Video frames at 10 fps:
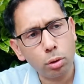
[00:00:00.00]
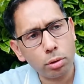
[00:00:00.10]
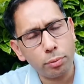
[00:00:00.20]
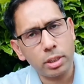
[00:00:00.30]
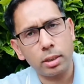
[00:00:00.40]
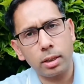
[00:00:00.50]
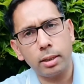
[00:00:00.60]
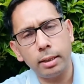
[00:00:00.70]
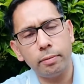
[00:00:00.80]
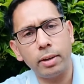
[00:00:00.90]
good return on
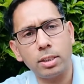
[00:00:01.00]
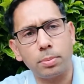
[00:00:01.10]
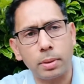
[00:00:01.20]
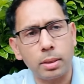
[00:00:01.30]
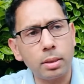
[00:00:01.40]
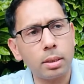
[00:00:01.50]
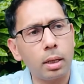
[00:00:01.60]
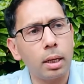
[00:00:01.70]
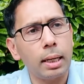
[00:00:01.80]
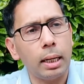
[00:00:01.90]
investment,
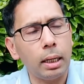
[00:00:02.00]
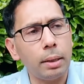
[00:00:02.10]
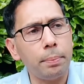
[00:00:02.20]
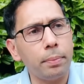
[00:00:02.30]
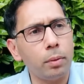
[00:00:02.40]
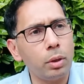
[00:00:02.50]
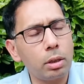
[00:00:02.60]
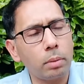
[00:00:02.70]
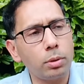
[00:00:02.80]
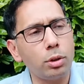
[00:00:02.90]
when it
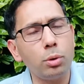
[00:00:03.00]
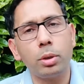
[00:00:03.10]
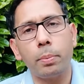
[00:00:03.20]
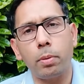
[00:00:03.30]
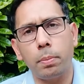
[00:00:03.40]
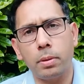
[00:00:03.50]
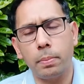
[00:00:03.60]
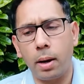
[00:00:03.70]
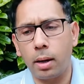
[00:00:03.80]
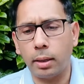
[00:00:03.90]
comes to UK property
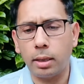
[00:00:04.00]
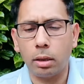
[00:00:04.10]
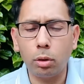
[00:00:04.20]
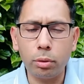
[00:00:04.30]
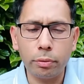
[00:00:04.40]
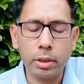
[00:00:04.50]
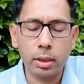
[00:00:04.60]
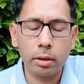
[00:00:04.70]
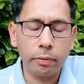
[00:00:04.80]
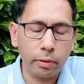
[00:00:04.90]
market, a good return
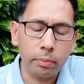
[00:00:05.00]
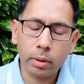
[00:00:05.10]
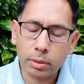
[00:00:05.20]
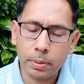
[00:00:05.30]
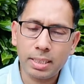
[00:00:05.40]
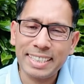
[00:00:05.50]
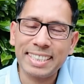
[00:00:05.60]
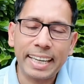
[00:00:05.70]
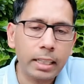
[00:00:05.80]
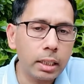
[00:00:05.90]
on investment is
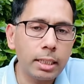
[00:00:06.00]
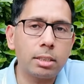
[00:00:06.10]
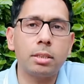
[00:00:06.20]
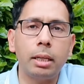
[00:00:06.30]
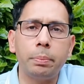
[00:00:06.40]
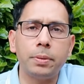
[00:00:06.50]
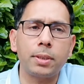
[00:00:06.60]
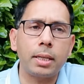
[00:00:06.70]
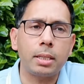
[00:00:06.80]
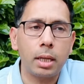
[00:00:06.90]
at least
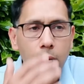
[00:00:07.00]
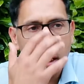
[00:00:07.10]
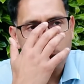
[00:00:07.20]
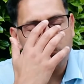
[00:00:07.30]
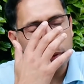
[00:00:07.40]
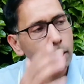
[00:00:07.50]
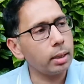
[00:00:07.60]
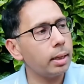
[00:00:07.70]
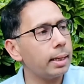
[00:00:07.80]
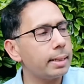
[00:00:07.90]
10%. So if you can
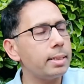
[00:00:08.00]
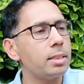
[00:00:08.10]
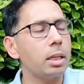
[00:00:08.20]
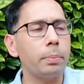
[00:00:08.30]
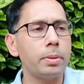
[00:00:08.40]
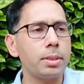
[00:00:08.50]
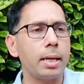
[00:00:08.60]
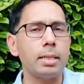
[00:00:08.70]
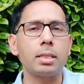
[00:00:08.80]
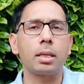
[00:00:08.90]
get at least
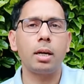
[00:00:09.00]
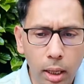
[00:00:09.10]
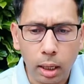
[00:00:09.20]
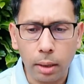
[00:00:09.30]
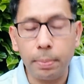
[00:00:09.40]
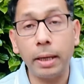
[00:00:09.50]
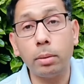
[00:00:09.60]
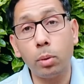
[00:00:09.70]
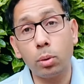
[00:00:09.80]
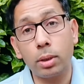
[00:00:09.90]
10%, any
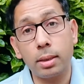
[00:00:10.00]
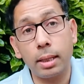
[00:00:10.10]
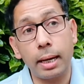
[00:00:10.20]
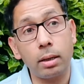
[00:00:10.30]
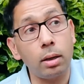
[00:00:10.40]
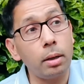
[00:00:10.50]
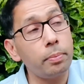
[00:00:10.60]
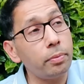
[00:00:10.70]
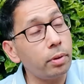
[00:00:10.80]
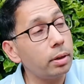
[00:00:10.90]
more than that,
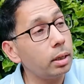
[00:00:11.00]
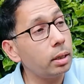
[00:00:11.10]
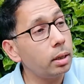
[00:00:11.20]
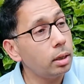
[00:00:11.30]
very